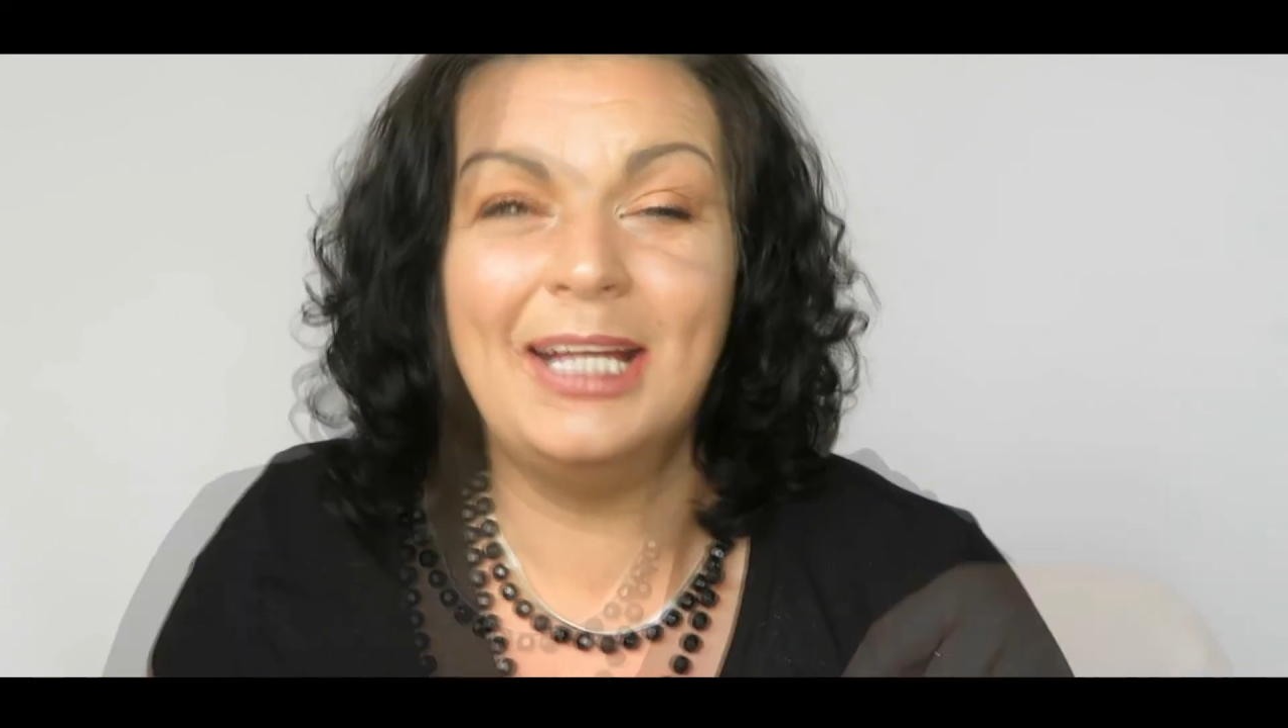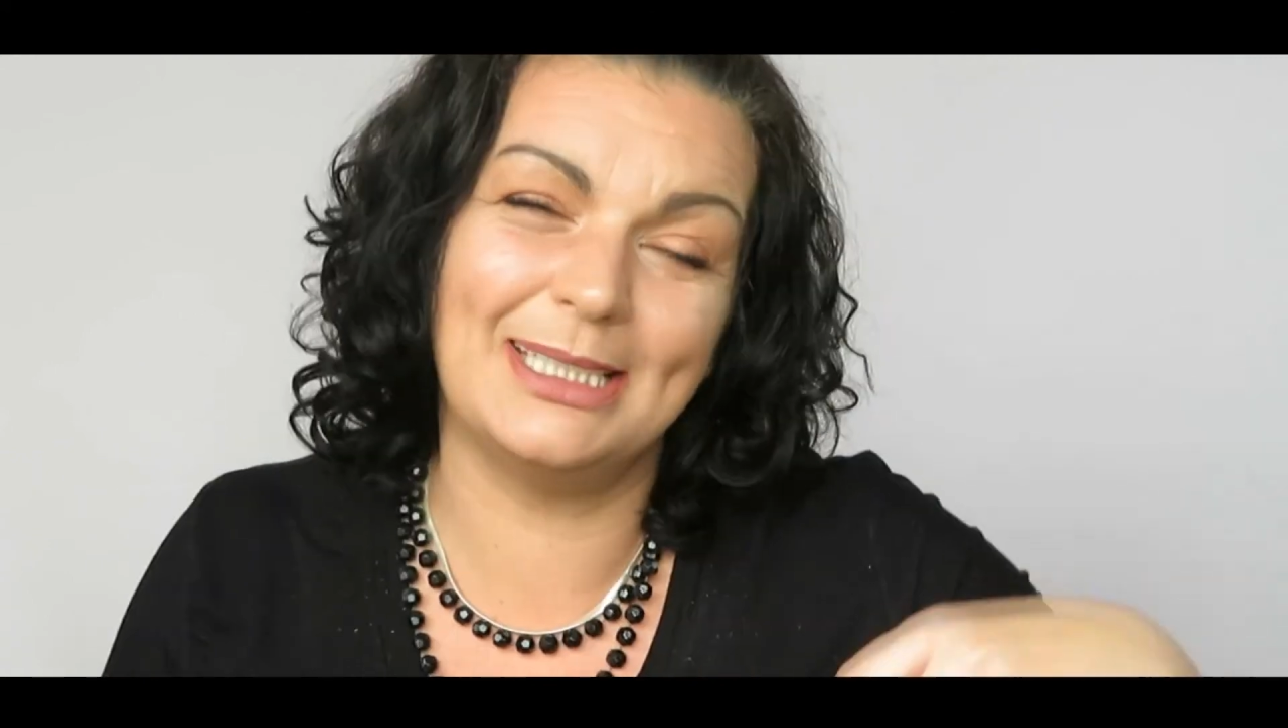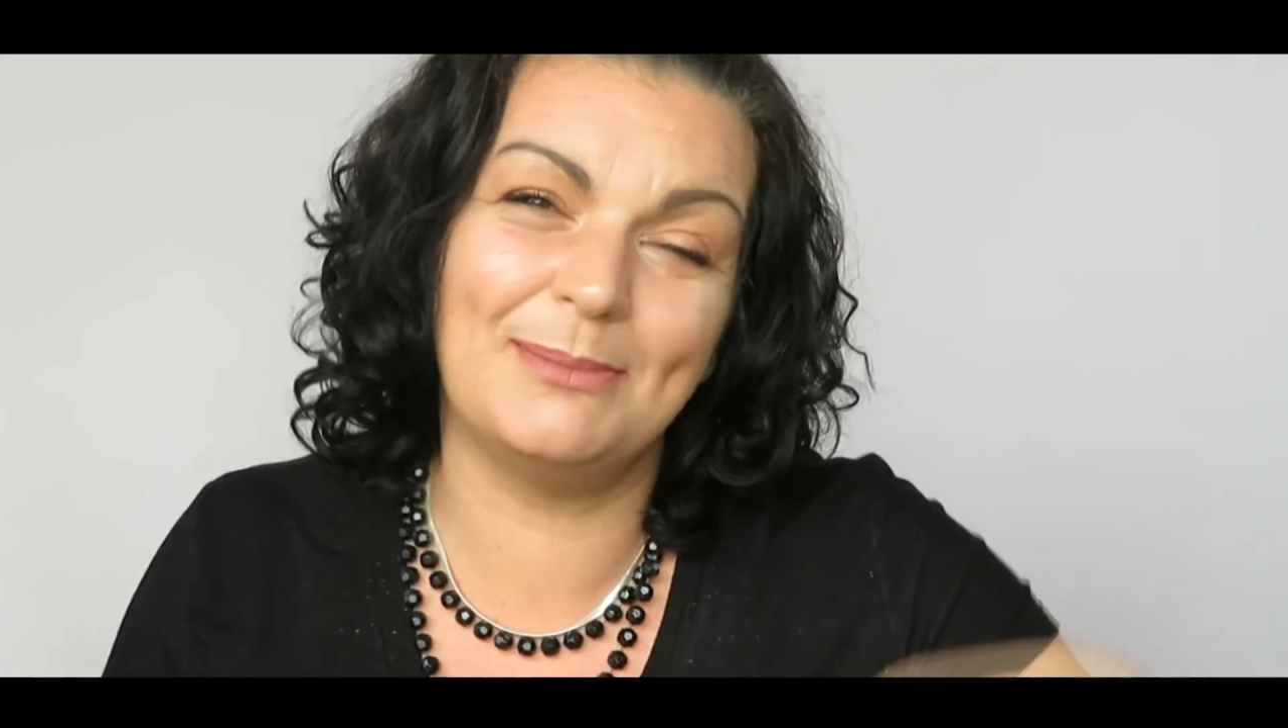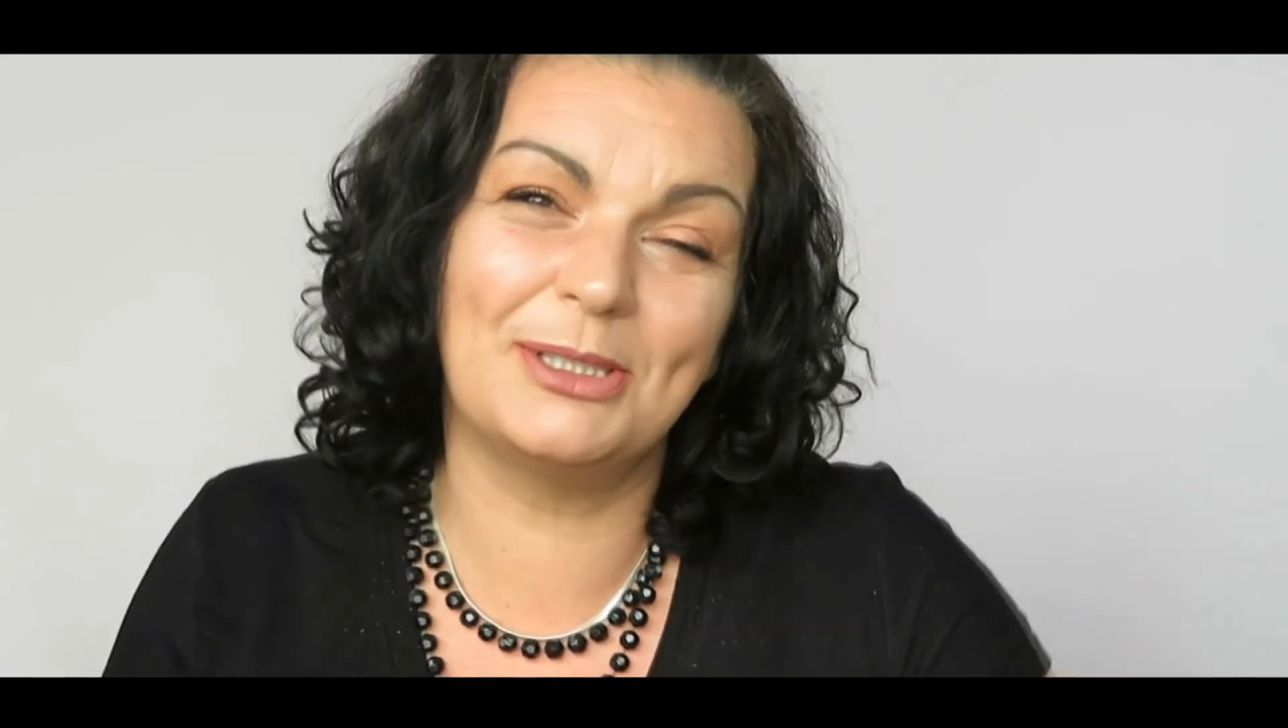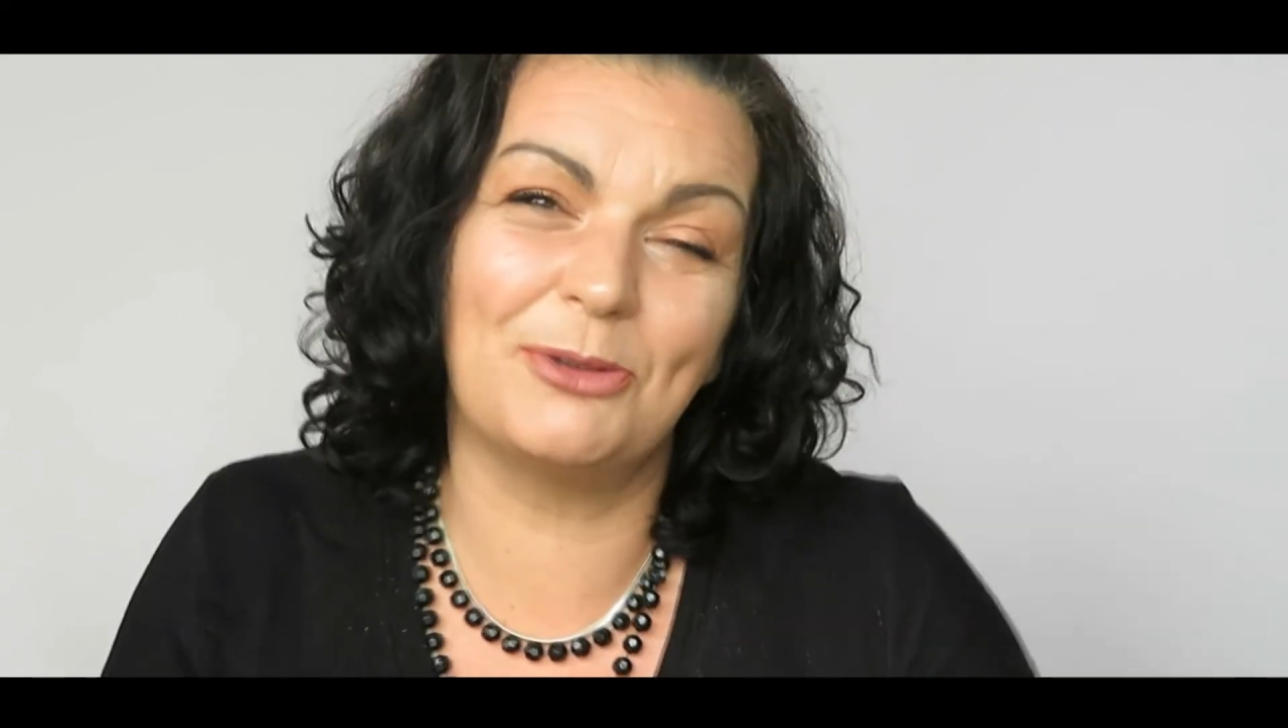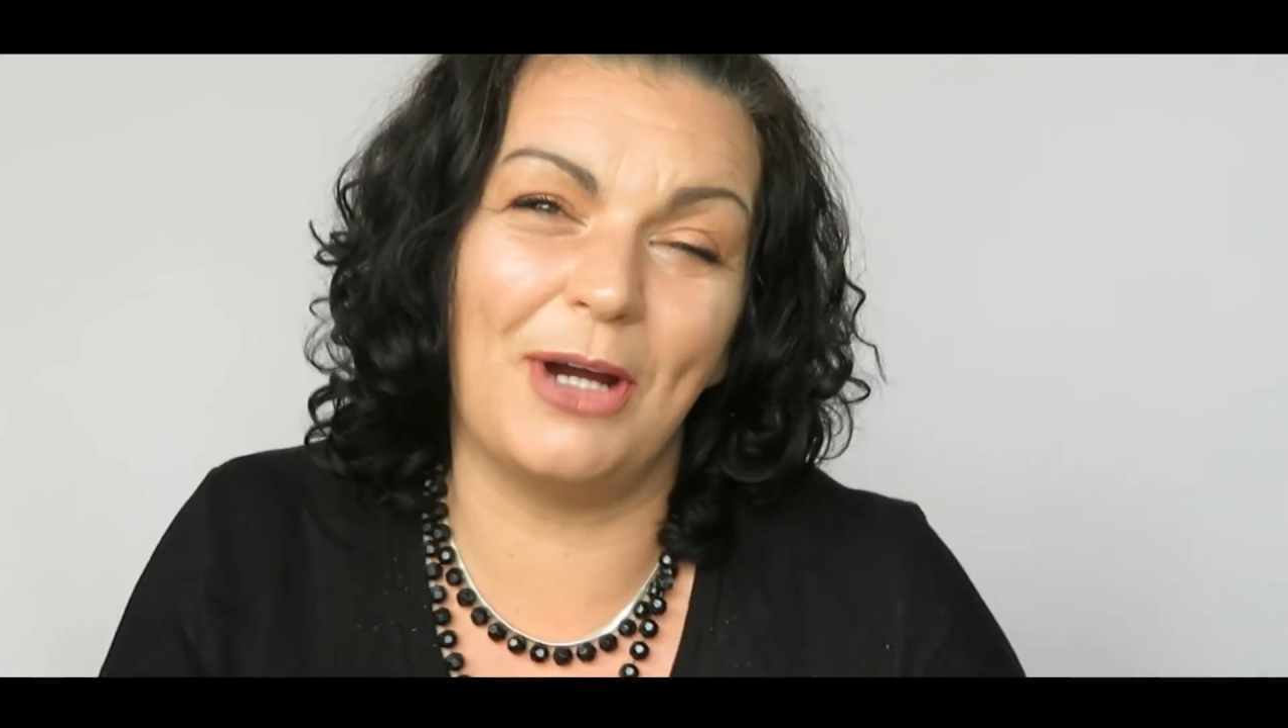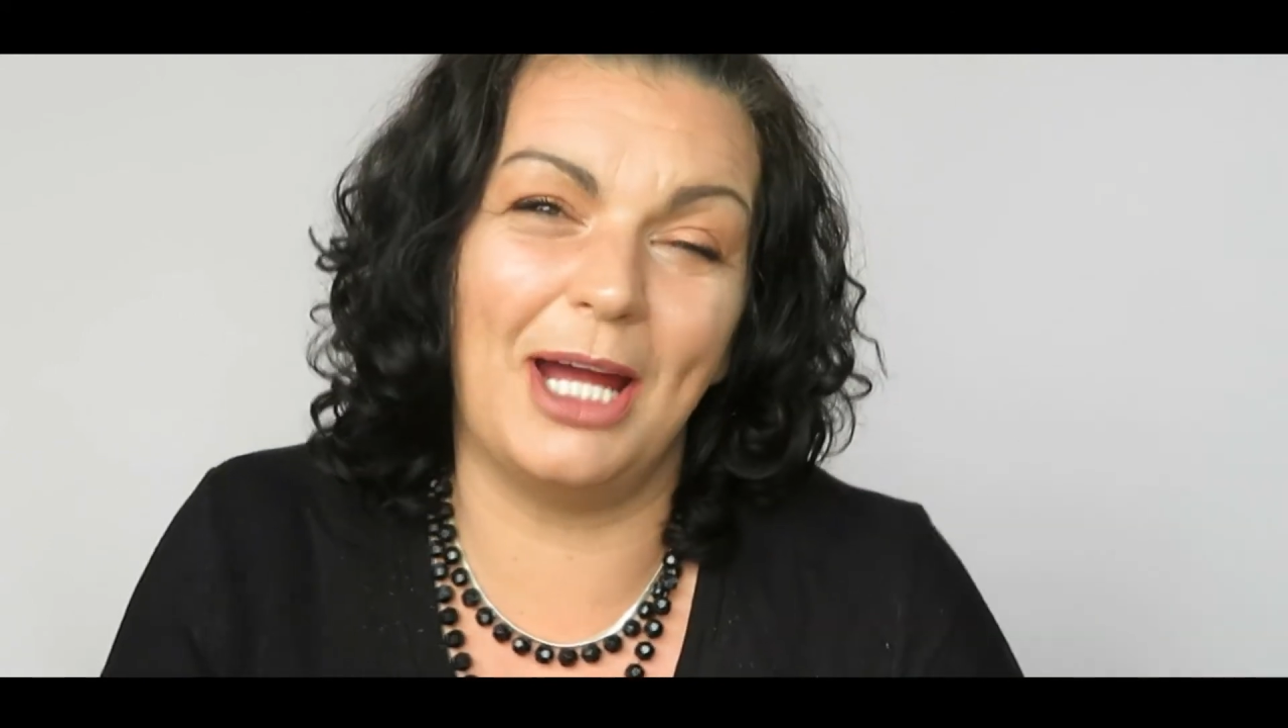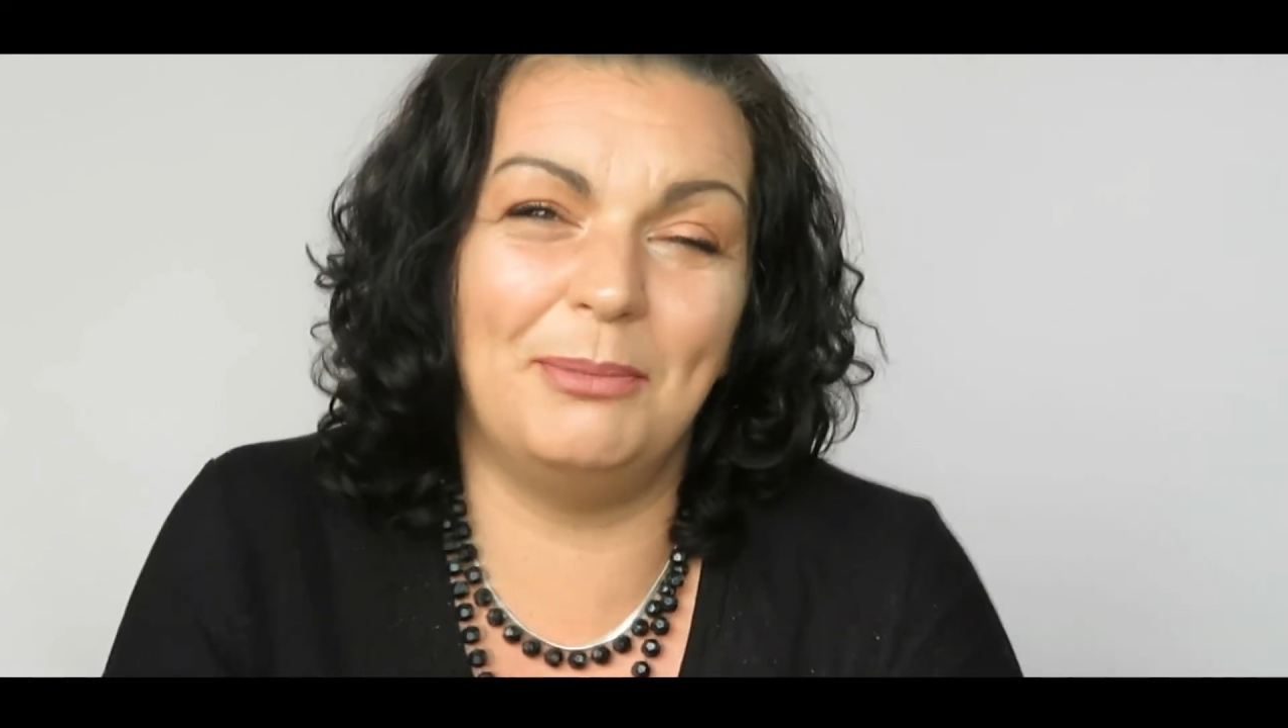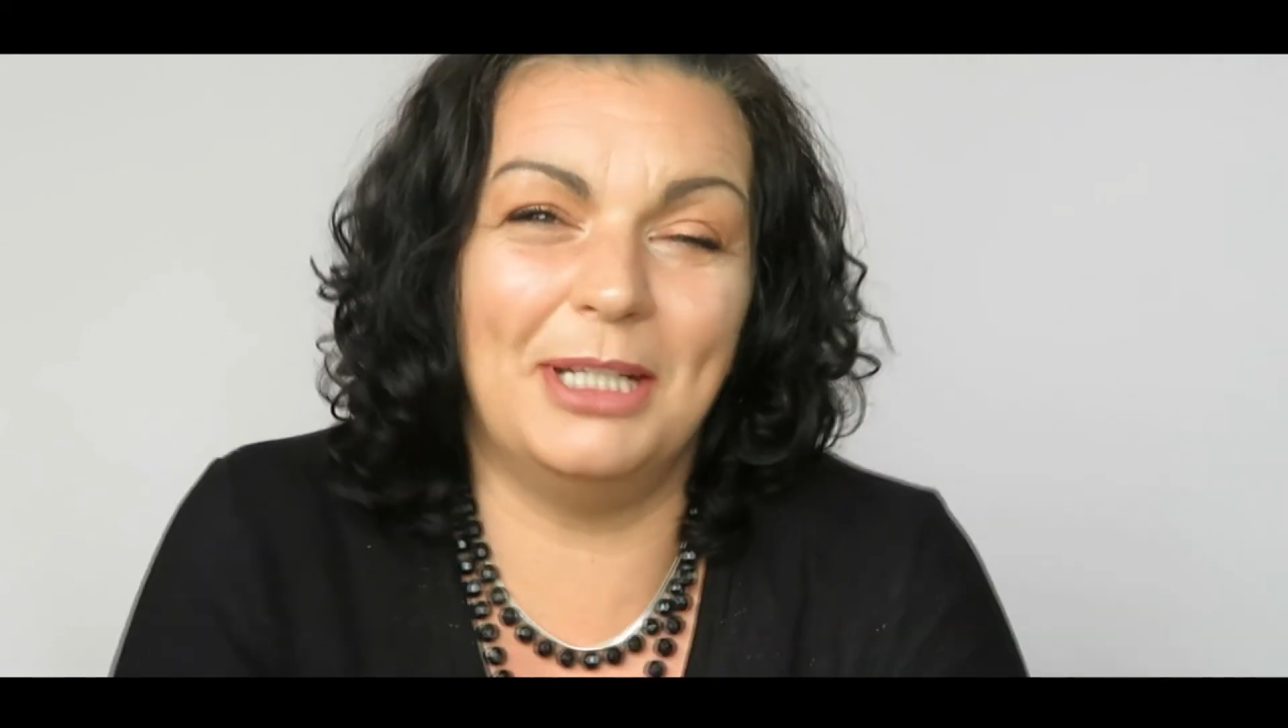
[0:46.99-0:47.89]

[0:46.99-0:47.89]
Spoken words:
subscribe